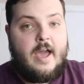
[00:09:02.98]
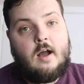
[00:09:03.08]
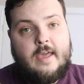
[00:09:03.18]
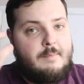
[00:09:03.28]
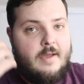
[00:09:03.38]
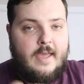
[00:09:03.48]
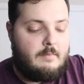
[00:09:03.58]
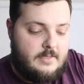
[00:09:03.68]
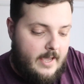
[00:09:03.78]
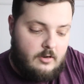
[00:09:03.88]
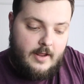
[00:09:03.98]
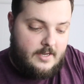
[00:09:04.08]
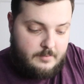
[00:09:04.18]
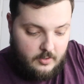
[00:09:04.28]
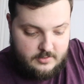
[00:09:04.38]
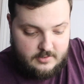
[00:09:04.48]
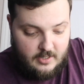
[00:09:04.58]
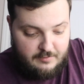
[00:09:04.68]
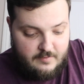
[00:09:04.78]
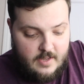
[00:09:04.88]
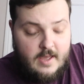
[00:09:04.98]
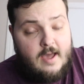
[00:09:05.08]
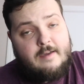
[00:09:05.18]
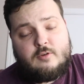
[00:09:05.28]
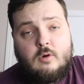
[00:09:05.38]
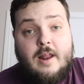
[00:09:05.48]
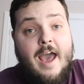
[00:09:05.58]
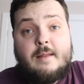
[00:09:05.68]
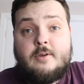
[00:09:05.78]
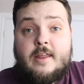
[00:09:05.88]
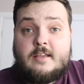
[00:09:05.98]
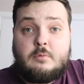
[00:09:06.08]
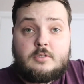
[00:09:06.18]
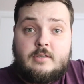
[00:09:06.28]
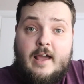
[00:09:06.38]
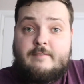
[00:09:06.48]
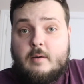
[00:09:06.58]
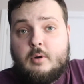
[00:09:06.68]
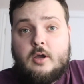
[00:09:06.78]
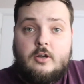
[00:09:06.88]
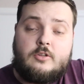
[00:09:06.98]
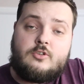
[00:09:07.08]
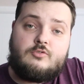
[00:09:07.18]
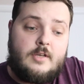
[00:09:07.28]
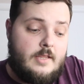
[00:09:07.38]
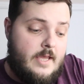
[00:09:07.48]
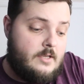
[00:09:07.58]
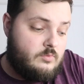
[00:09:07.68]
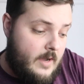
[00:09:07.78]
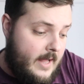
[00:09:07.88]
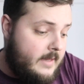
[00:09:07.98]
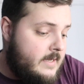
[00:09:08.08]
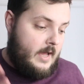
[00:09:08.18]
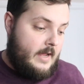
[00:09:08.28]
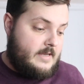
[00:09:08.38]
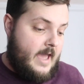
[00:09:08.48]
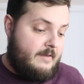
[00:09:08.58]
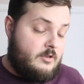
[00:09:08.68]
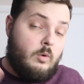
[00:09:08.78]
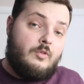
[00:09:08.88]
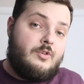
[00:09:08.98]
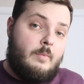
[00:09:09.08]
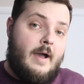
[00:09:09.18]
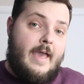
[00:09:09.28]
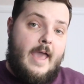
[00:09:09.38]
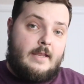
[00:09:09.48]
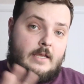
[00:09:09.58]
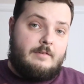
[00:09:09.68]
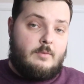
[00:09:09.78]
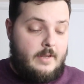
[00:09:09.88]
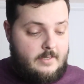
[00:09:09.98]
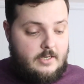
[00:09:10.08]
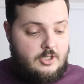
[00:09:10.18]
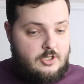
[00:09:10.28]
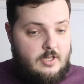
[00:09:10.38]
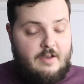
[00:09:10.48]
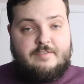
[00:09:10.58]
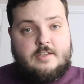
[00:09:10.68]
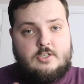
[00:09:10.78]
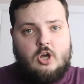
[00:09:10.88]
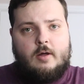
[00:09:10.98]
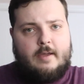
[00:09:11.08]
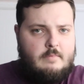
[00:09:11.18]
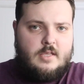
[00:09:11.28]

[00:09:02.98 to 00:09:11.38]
yeah, I'll get my games again on Xbox and stuff. If you want to add me on Xbox Live, I'll put it on the screen there as well. And yeah, if you want to buy any of the PlayStation stuff, this is not like